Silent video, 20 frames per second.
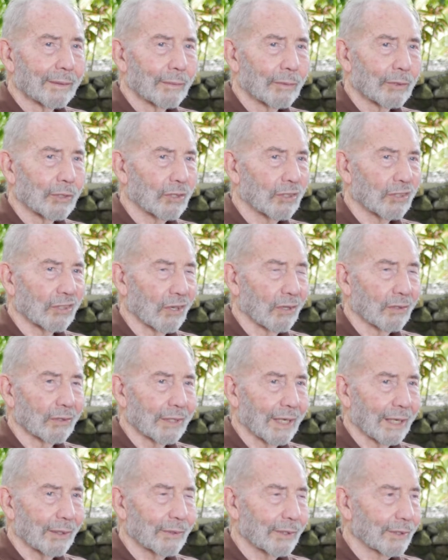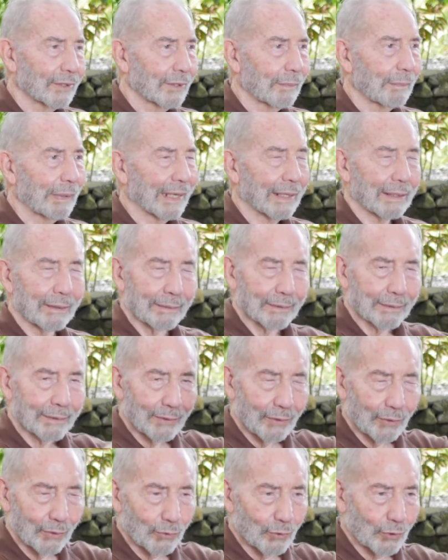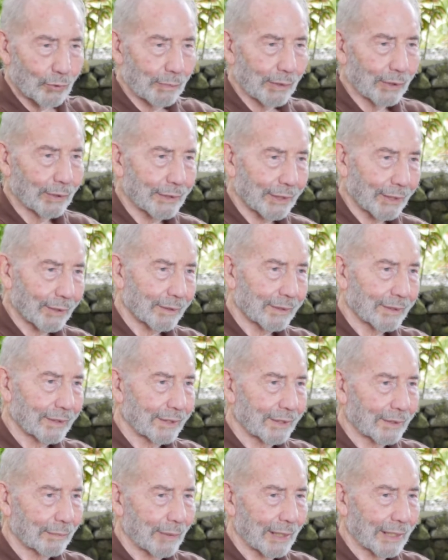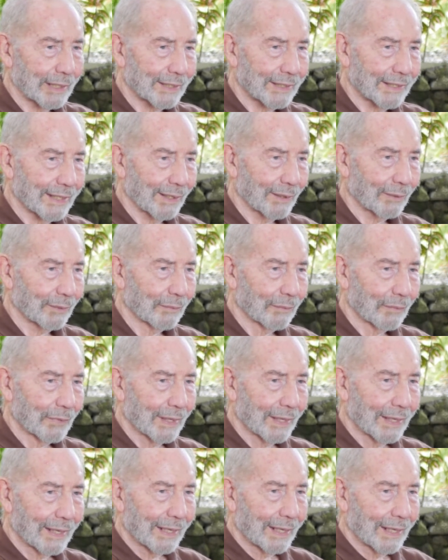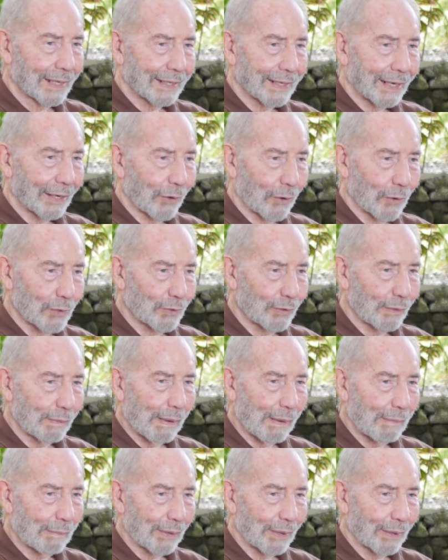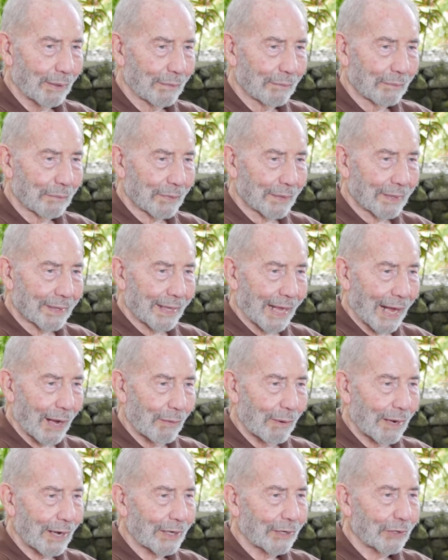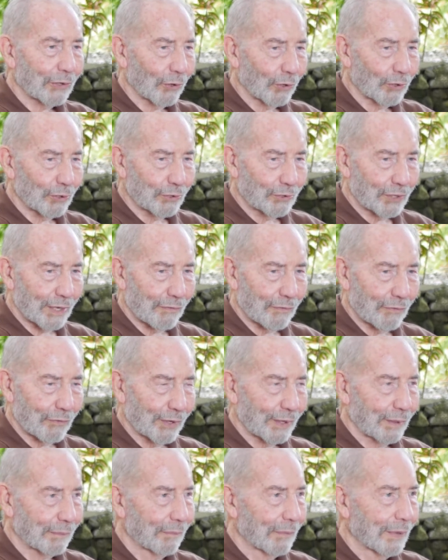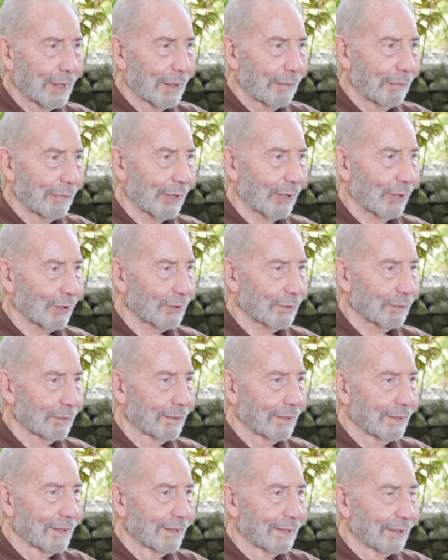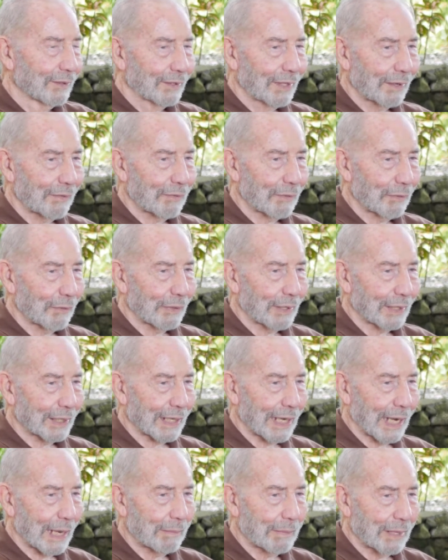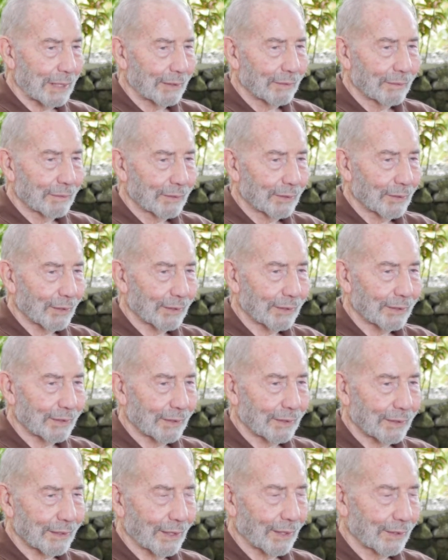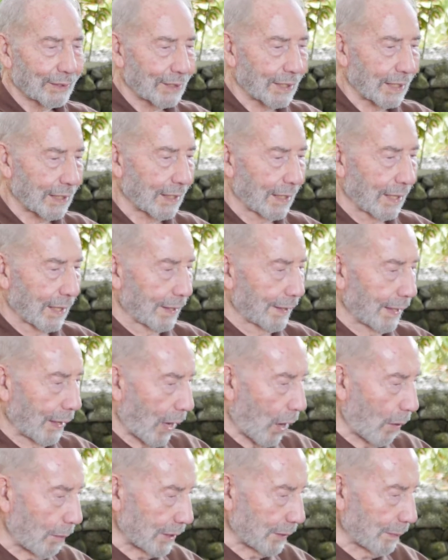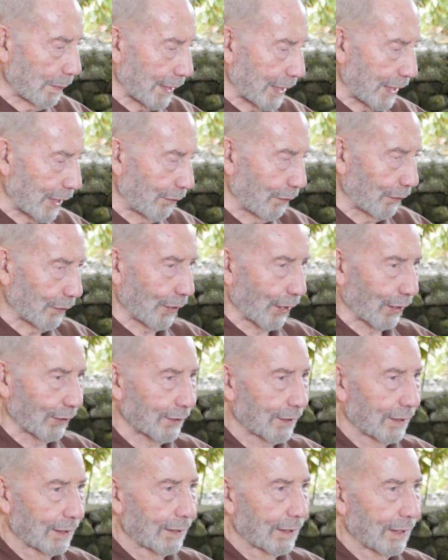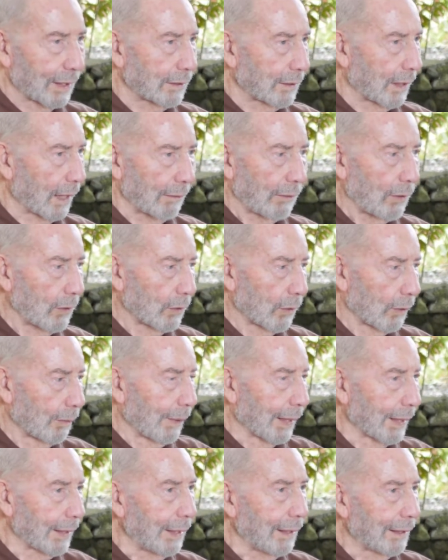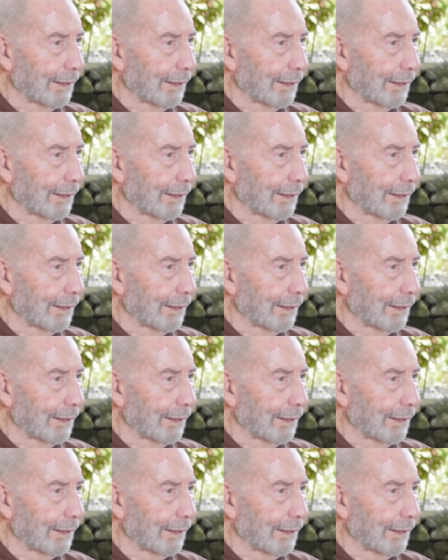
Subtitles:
is gone now. There's a big, huge building on this place now, and I always remember how I annoyed Jeffrey, because Jeffrey, we came in, got into the car, and he said, "Now, how much money have you got?" I said, "I got no money."